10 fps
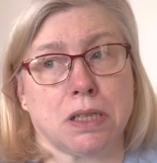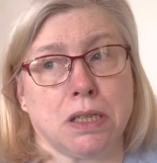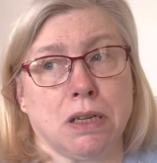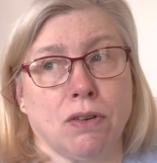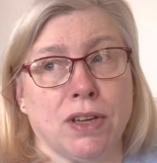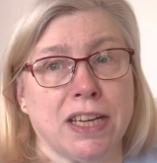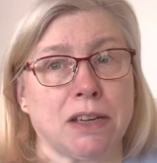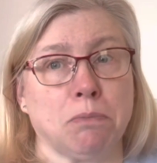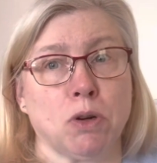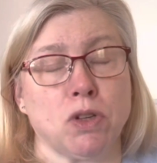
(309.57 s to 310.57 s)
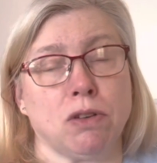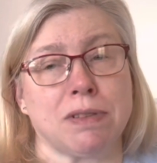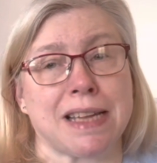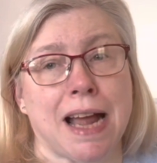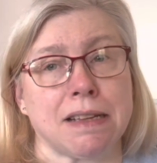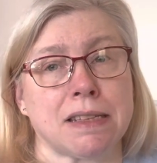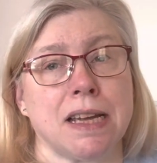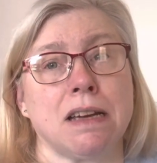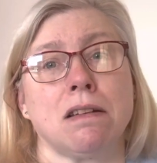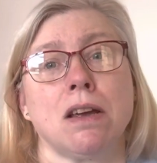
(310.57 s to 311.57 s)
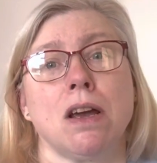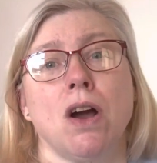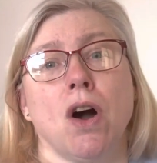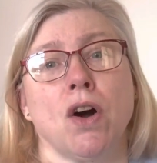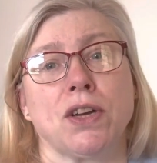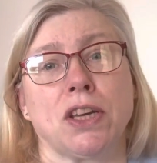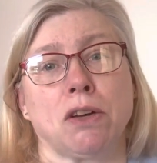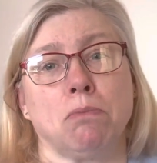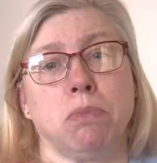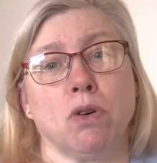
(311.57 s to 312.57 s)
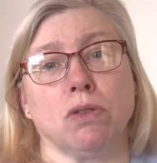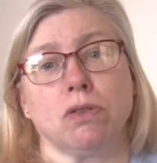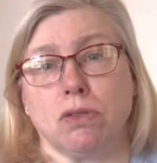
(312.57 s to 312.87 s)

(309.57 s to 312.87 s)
you know, you can put new starts in, or you can put